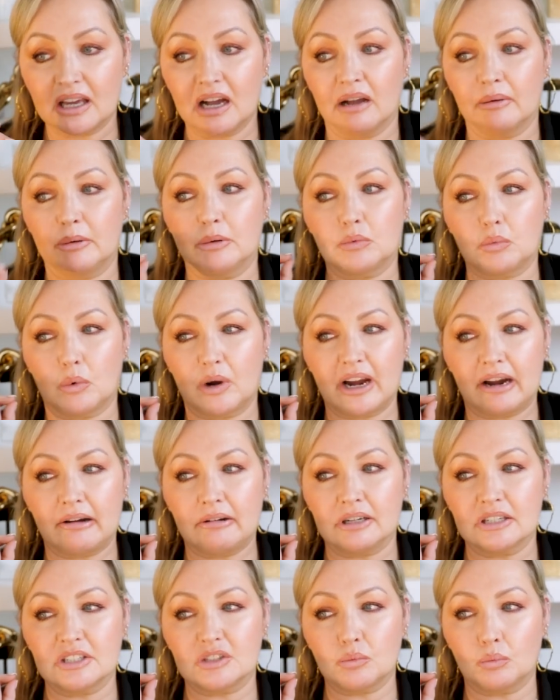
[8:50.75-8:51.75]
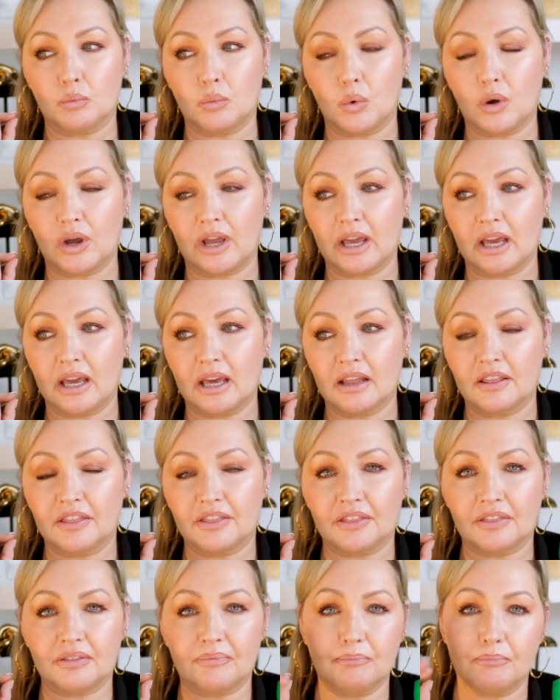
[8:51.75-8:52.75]
I would wear it
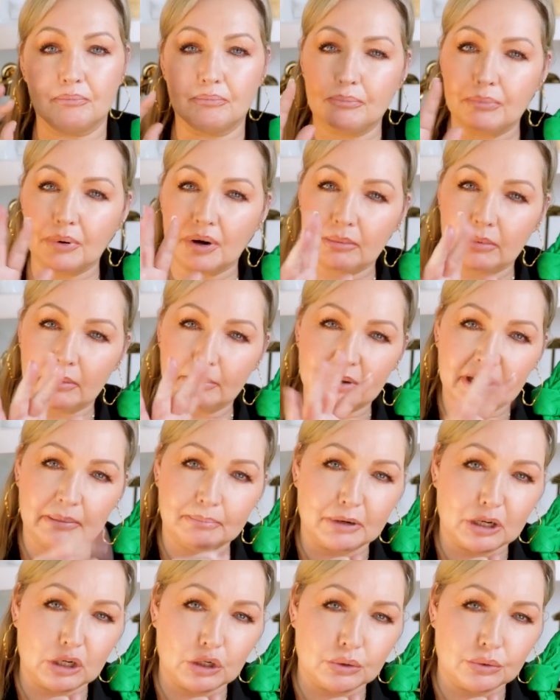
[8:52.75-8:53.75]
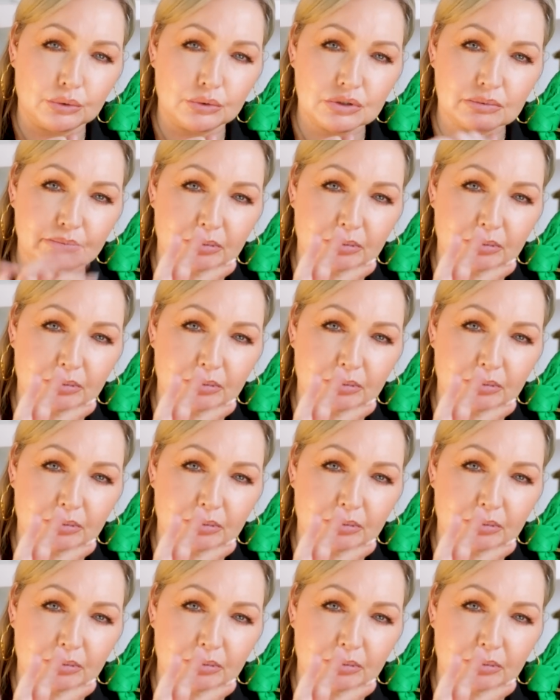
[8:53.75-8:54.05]
with probably blues.